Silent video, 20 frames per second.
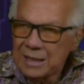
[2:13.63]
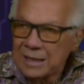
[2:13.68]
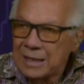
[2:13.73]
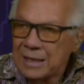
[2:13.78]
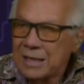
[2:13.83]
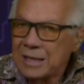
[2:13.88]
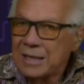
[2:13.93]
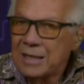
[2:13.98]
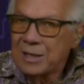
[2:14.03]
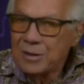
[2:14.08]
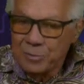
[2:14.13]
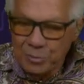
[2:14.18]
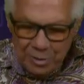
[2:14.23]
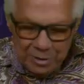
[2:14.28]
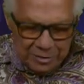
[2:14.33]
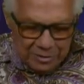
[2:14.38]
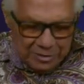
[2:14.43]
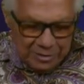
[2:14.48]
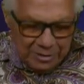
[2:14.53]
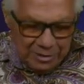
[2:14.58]
you know
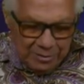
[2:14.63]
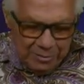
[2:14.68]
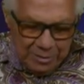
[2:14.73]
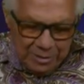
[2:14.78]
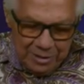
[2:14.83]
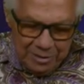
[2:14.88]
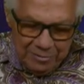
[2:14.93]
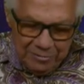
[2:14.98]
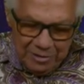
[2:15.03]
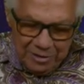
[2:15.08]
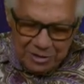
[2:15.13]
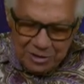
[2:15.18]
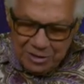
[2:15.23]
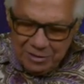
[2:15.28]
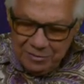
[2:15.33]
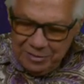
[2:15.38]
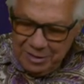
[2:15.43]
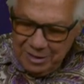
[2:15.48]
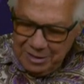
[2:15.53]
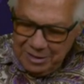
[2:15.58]
we'll see where the rest
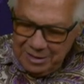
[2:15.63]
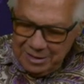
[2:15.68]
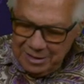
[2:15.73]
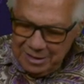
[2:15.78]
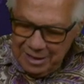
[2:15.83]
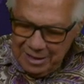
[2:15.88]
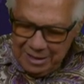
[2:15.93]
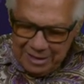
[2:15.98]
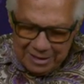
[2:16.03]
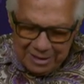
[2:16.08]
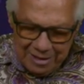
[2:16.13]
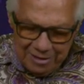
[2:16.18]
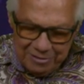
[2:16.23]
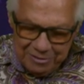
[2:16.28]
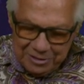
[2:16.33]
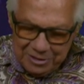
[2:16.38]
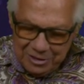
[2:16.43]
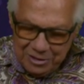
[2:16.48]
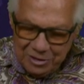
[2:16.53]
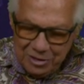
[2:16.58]
of these uh,
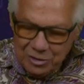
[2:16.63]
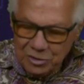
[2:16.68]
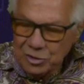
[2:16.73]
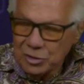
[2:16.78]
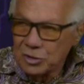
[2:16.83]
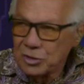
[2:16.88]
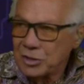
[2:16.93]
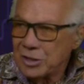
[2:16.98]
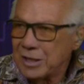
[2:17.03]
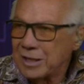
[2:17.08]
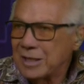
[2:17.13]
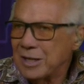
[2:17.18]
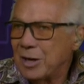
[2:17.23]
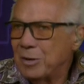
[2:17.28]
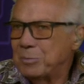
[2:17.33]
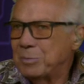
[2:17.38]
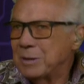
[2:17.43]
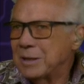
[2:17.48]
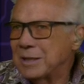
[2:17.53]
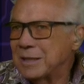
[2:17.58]
currencies also shake
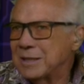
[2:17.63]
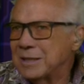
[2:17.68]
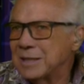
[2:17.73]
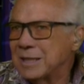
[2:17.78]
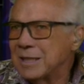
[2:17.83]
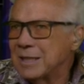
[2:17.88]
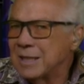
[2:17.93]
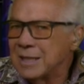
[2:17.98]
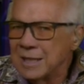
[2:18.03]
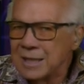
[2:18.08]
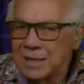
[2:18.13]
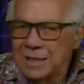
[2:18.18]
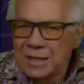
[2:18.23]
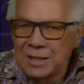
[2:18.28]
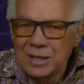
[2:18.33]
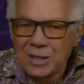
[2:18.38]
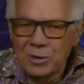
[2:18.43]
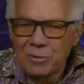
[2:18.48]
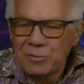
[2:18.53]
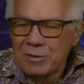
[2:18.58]
out. Because
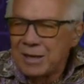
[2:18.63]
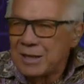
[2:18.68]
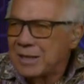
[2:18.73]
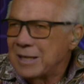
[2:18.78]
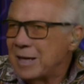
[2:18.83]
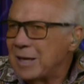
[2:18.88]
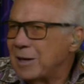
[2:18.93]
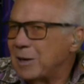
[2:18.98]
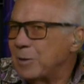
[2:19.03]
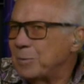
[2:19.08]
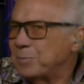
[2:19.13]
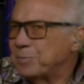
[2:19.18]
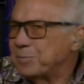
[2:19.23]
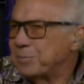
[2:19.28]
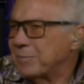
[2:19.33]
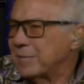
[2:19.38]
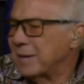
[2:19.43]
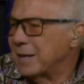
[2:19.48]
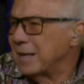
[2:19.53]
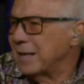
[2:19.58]
you know right now,
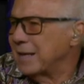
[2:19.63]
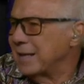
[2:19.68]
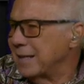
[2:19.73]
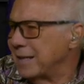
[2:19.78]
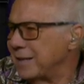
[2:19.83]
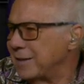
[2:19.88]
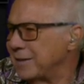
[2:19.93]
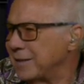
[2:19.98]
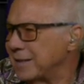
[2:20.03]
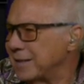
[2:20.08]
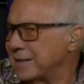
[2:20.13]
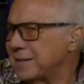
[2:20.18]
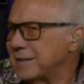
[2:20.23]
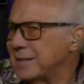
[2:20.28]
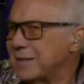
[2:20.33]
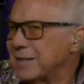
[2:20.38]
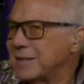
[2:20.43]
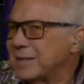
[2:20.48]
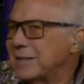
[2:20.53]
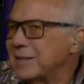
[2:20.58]
you know you can see,
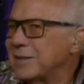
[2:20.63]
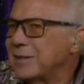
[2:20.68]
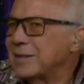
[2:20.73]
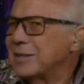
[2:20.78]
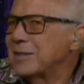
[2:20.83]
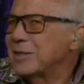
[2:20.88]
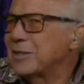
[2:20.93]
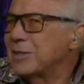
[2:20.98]
look at look at this